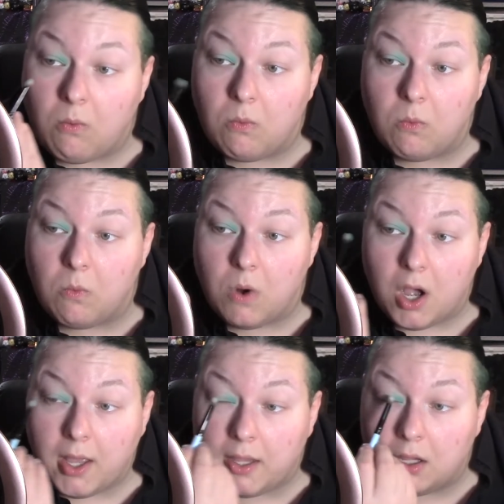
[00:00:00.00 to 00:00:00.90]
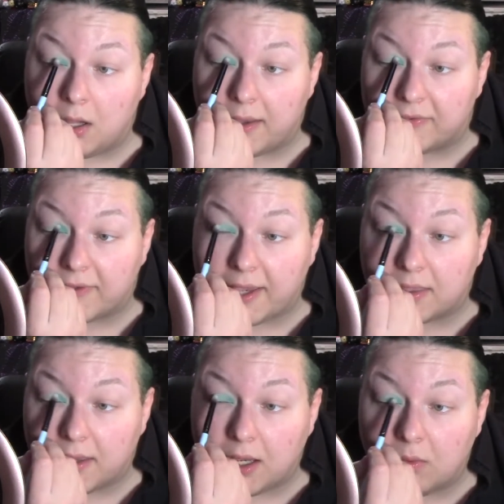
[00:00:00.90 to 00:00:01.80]
what
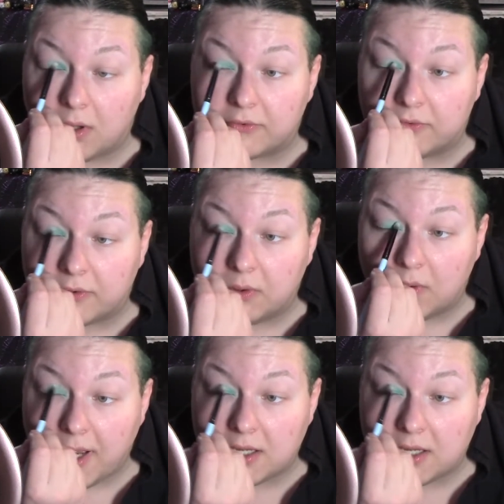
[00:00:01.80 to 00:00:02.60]
exactly I want to do.